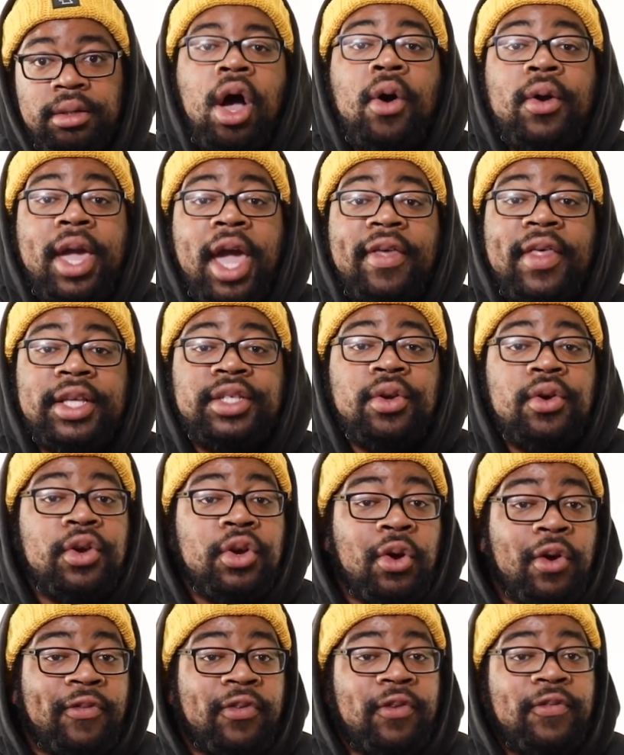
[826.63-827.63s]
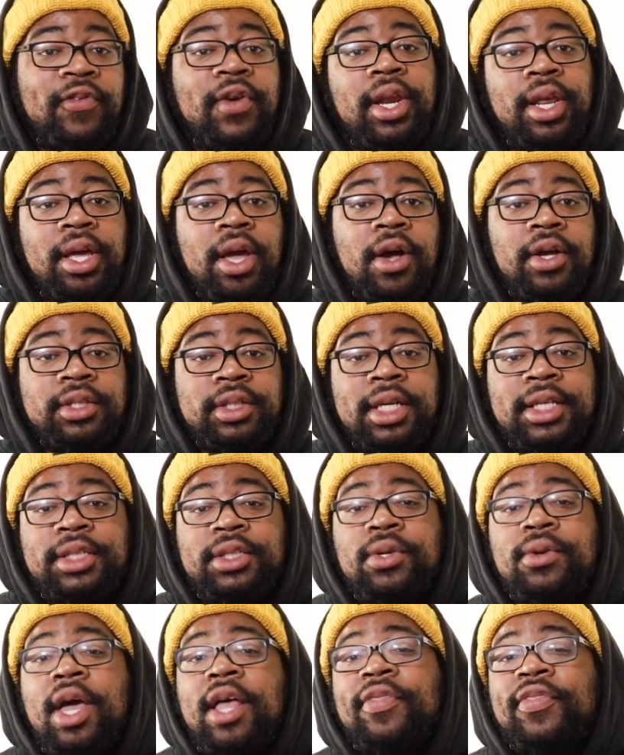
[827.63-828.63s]
Okay, that's gonna do it for videos. Let's
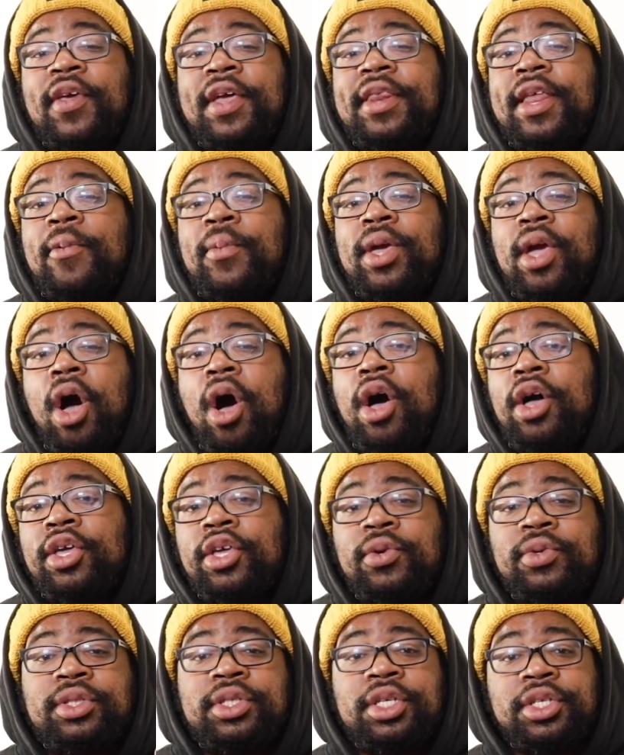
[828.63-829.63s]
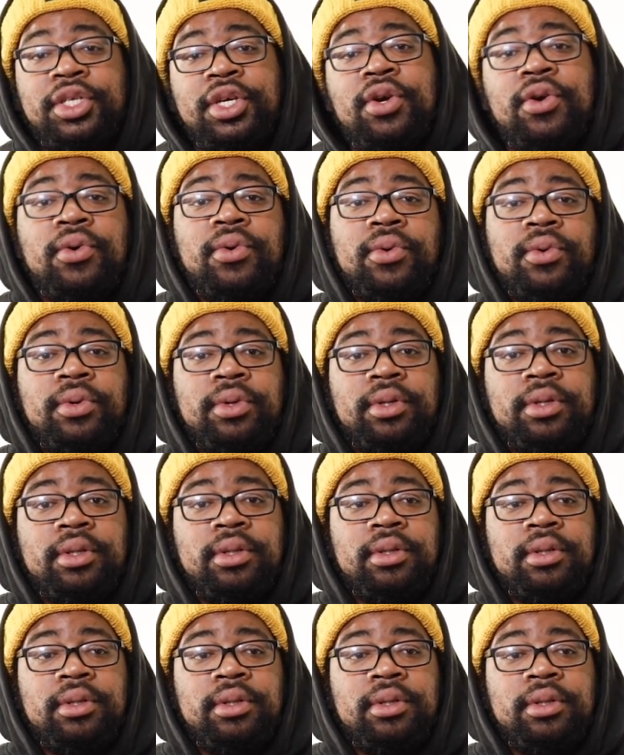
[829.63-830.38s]
do that thing that we all used to do.